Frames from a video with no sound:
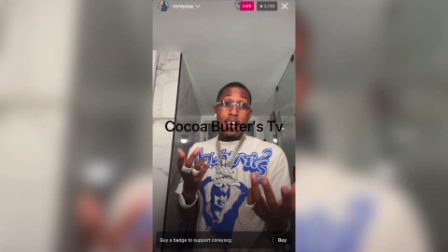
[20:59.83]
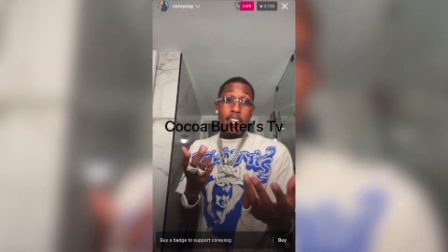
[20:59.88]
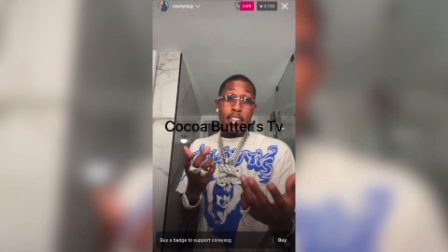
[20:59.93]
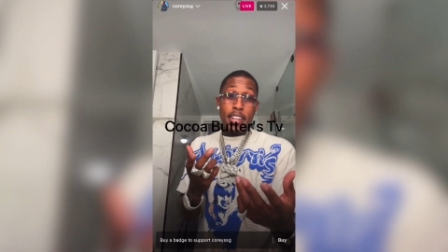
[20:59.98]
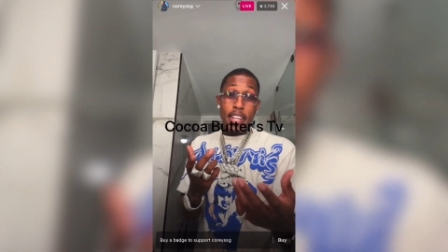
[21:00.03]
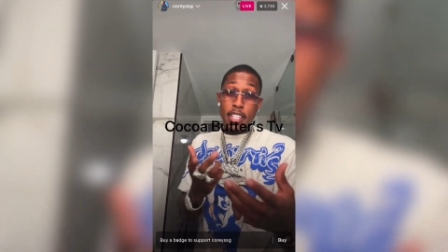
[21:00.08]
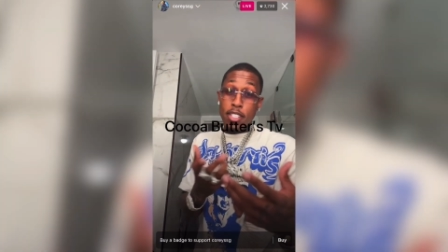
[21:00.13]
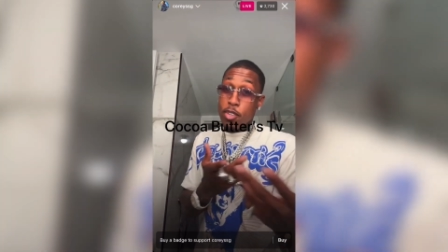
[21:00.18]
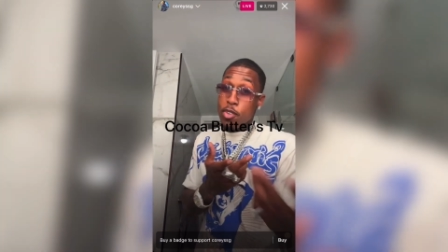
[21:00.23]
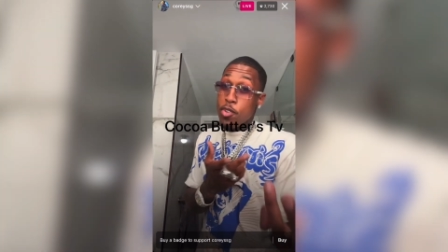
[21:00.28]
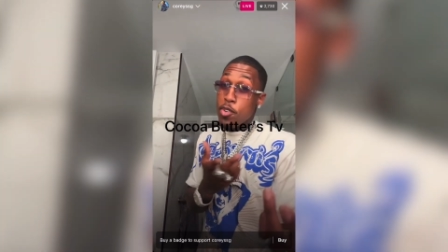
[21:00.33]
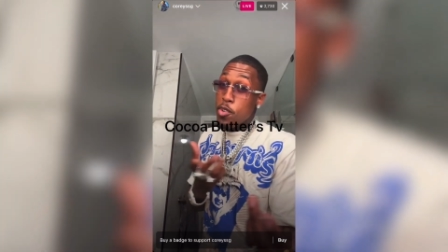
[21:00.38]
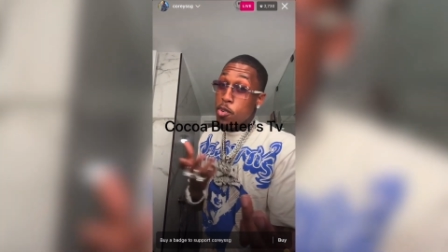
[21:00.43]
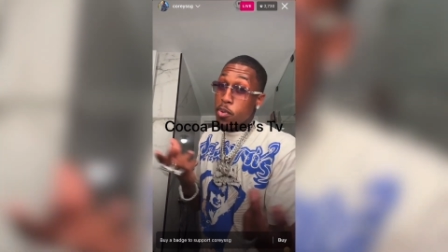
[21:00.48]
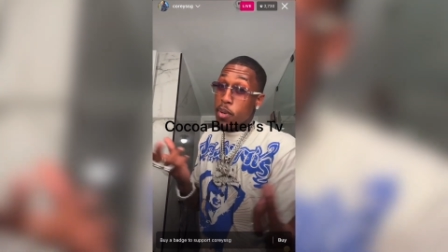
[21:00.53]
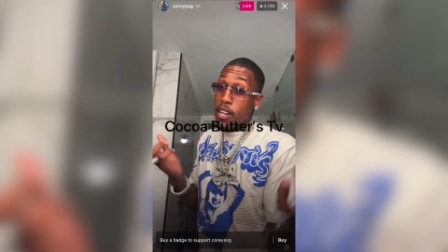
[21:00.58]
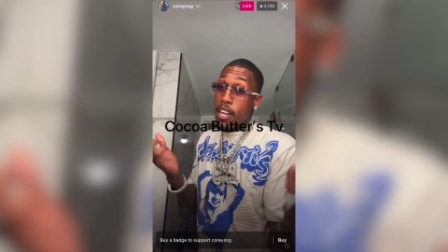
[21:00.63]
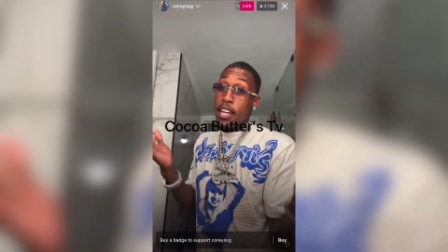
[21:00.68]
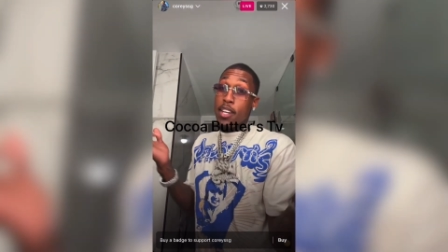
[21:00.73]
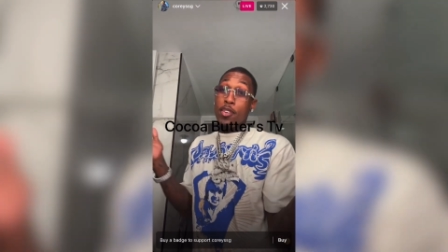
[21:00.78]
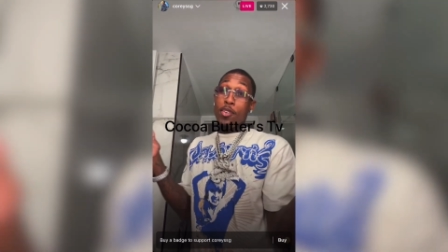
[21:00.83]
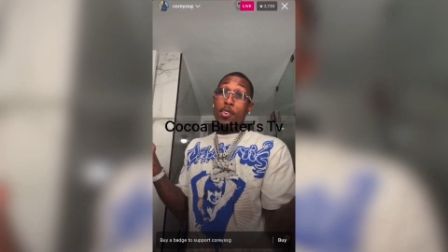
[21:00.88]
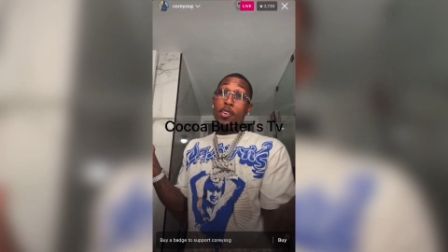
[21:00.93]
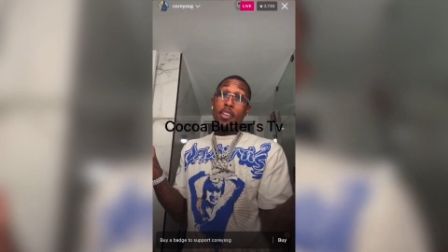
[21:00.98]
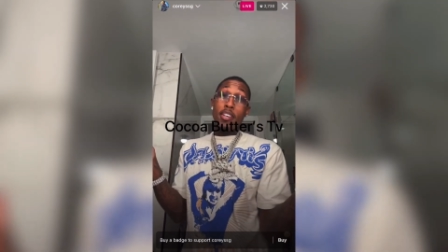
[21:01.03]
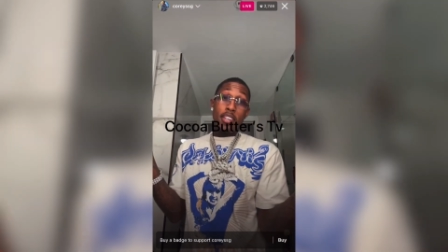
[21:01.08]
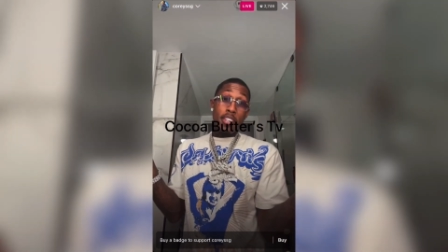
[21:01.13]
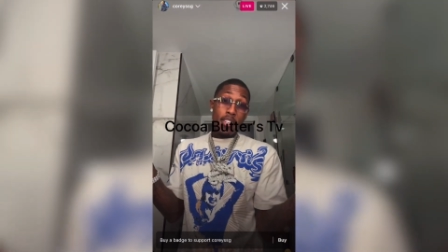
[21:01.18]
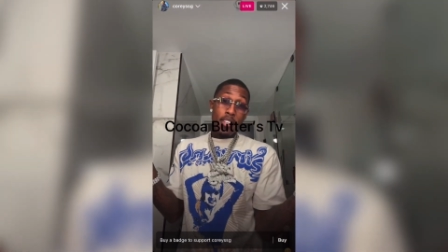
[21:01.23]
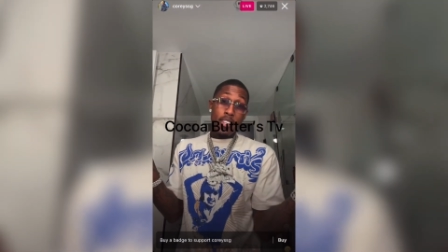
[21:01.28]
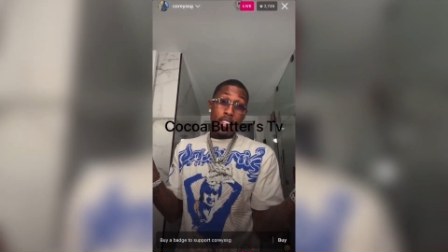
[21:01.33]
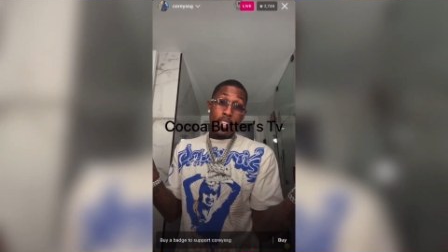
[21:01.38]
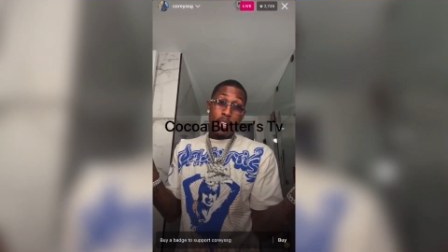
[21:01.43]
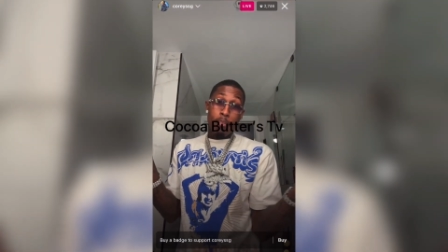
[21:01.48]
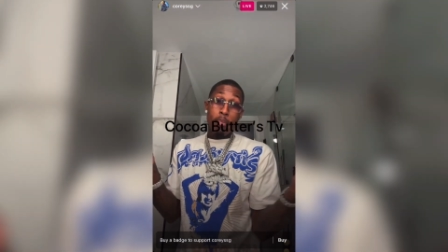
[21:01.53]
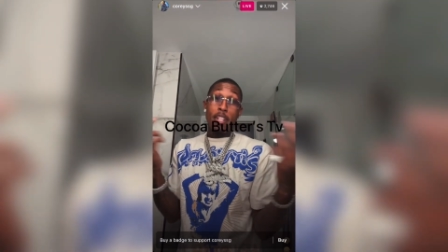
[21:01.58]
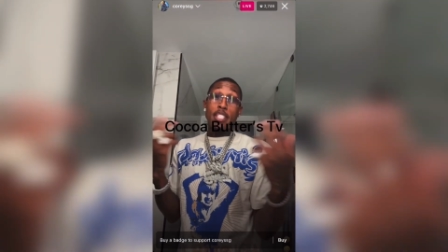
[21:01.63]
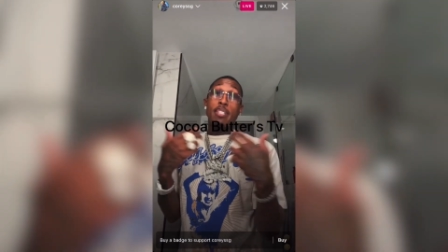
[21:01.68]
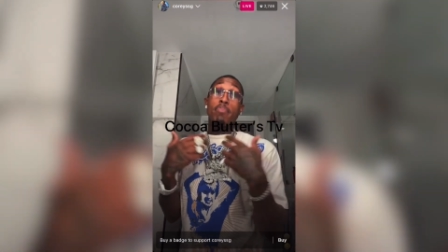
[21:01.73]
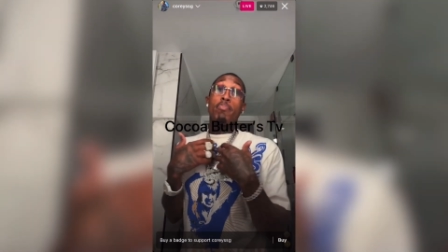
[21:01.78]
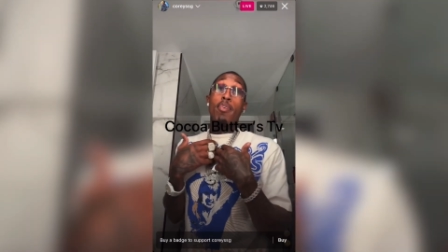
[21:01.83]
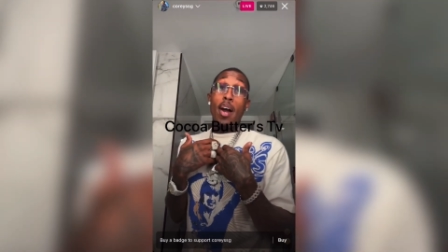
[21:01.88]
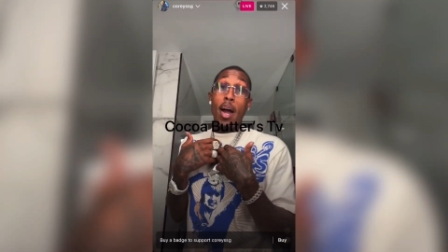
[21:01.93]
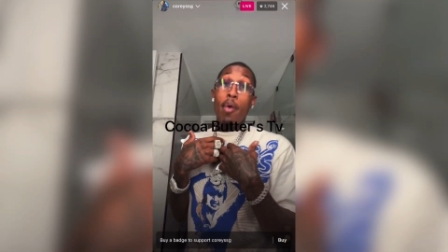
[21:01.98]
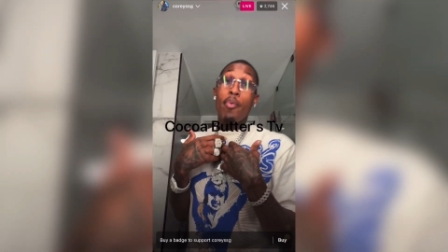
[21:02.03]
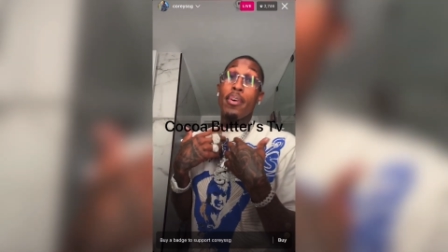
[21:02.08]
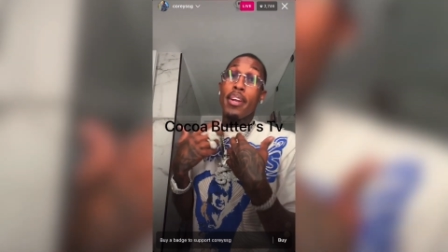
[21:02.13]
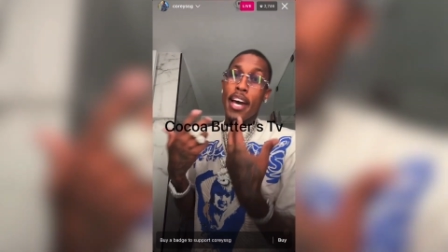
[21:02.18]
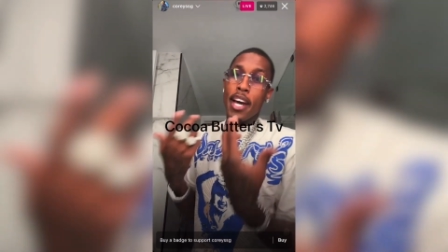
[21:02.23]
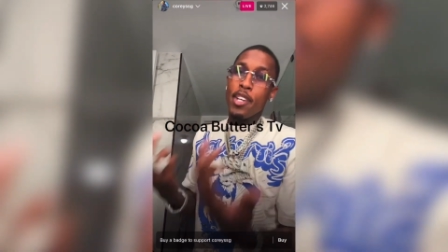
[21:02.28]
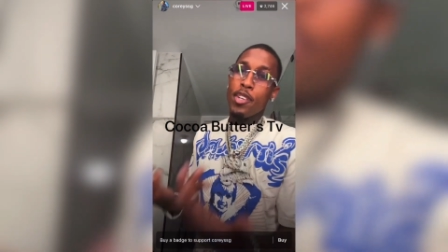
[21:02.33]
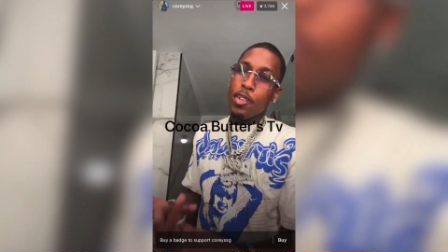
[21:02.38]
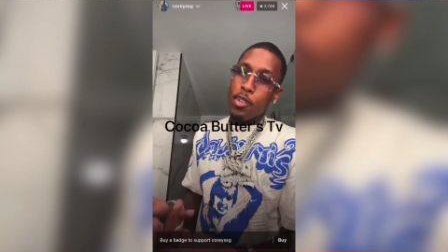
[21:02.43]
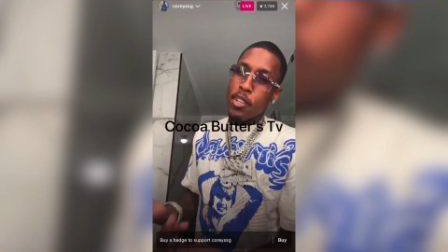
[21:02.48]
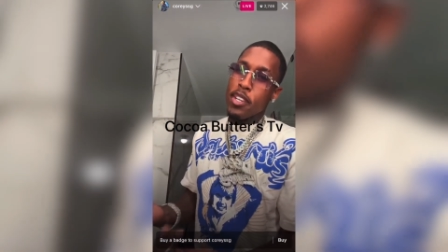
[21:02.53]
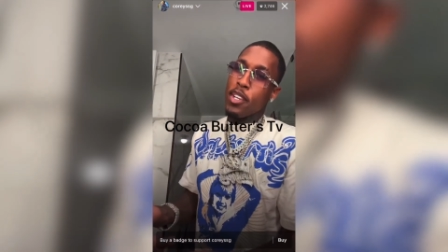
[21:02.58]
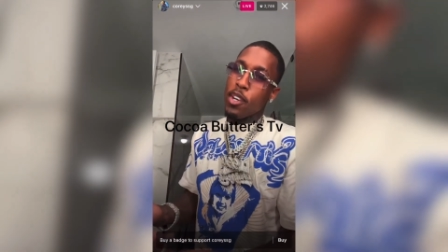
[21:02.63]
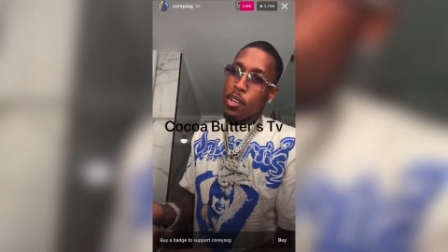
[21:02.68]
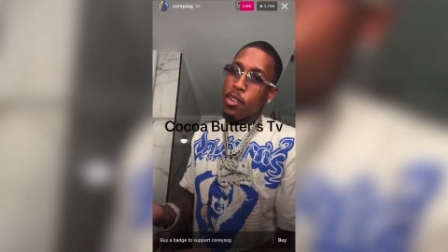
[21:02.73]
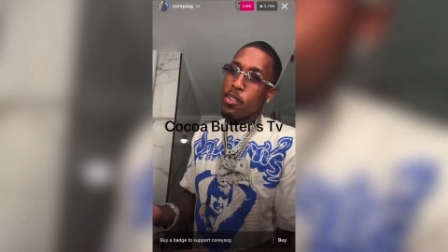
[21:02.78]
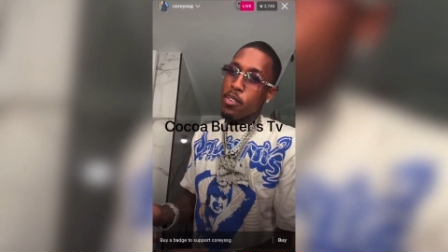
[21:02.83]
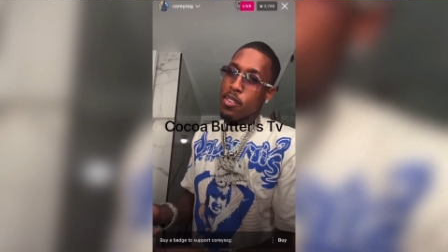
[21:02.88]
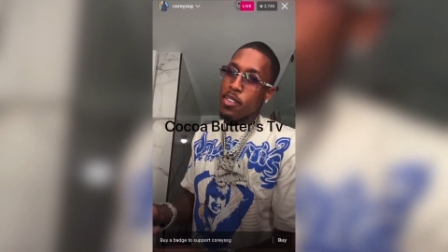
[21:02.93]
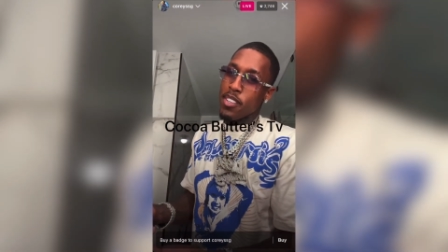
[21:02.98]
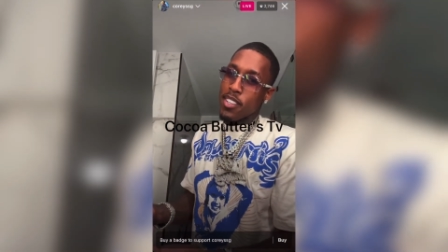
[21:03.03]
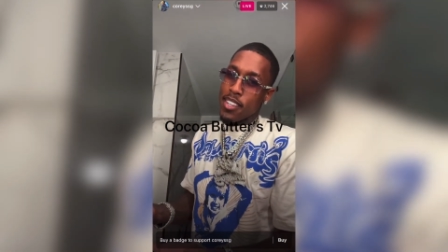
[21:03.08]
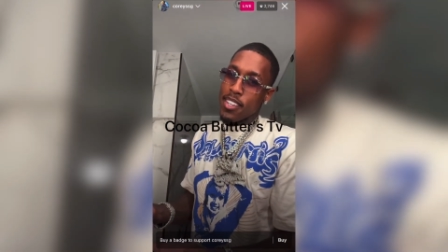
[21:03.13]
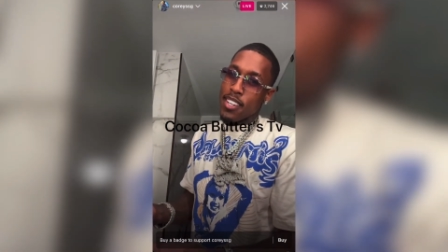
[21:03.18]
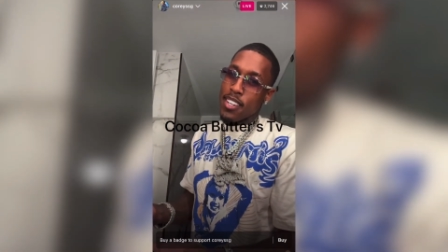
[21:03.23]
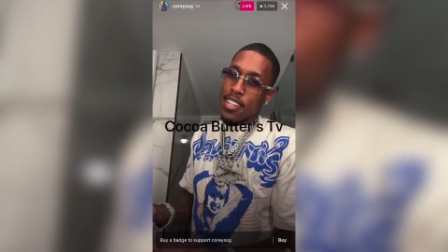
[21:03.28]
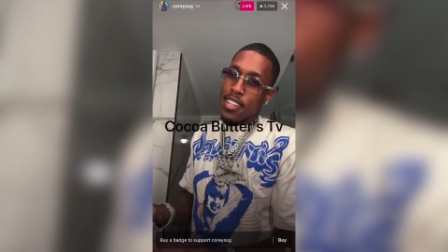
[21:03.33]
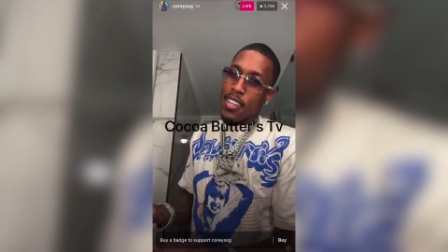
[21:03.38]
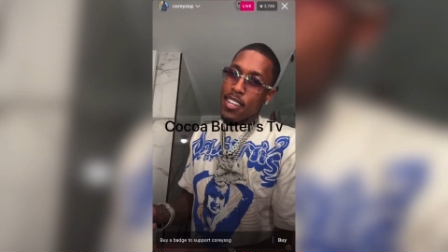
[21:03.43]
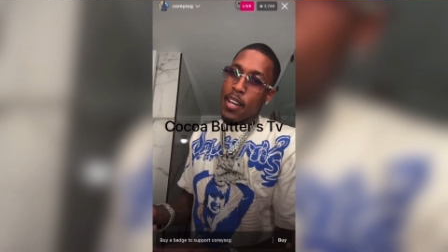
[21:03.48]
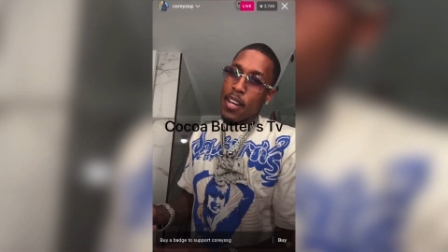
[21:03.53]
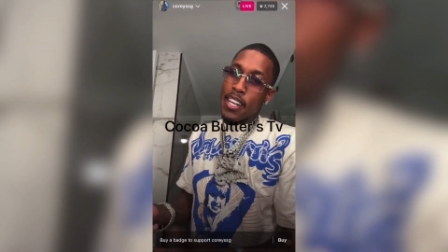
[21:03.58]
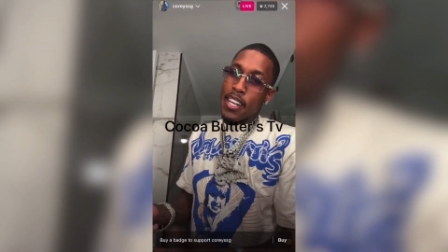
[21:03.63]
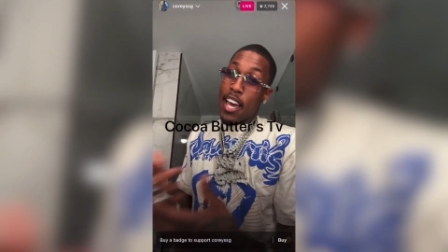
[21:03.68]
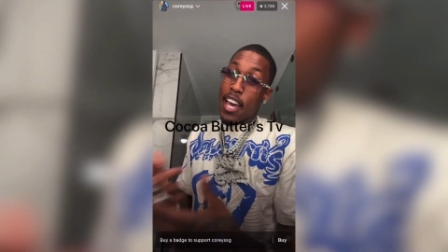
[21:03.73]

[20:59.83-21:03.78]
It's cool when they do it, but it's a problem when I do it though. Now if